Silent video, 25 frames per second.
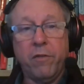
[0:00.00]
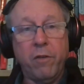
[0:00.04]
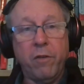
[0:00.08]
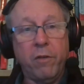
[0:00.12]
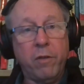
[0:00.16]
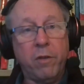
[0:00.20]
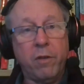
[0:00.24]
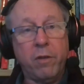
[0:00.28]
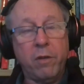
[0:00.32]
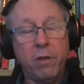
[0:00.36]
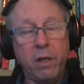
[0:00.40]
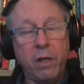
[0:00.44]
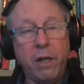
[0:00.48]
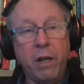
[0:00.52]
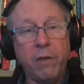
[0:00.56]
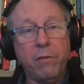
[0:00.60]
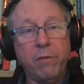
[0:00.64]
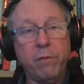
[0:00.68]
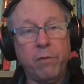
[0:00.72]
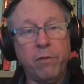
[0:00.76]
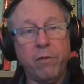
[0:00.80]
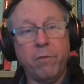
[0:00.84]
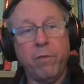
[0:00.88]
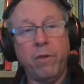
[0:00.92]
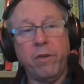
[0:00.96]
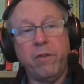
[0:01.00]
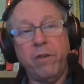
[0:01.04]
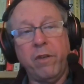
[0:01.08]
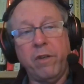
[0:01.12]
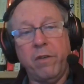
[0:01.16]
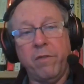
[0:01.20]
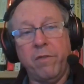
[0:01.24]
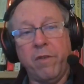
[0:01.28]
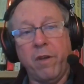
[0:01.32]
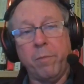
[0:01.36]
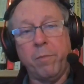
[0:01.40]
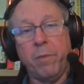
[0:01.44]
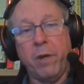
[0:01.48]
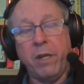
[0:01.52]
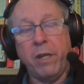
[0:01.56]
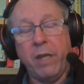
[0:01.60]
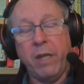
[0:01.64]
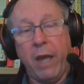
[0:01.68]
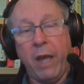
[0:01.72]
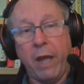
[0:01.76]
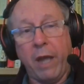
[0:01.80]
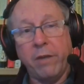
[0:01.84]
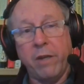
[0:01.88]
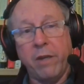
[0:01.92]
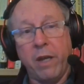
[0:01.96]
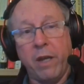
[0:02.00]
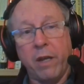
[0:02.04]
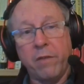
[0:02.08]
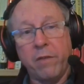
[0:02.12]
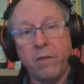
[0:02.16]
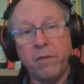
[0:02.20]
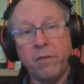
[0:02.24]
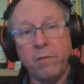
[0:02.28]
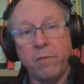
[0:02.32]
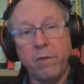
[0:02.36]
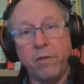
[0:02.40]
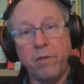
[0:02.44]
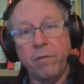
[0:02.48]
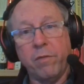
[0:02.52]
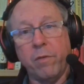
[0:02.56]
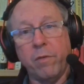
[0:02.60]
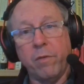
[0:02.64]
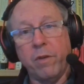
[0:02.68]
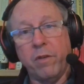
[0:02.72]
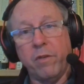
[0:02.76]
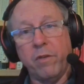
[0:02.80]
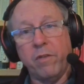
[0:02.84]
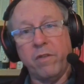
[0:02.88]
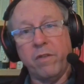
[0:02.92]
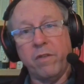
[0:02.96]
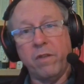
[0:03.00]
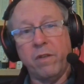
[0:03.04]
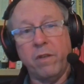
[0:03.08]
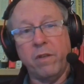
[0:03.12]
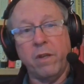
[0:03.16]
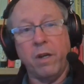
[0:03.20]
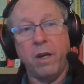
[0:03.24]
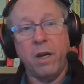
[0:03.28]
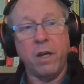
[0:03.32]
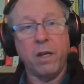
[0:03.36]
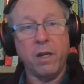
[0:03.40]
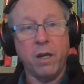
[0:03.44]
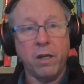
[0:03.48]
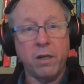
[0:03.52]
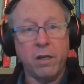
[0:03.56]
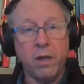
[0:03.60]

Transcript: so ClickHouse was originally developed by Yandex, which was a,